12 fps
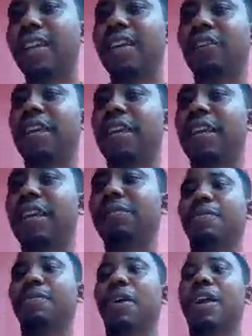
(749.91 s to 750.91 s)
Okay, we have
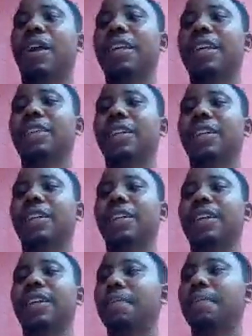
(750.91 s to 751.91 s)
corrected the
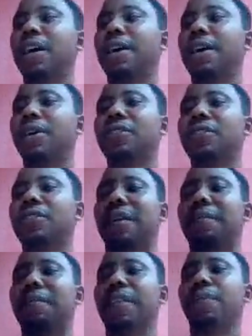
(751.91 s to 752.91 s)

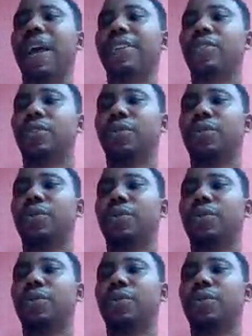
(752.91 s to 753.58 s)
database files too.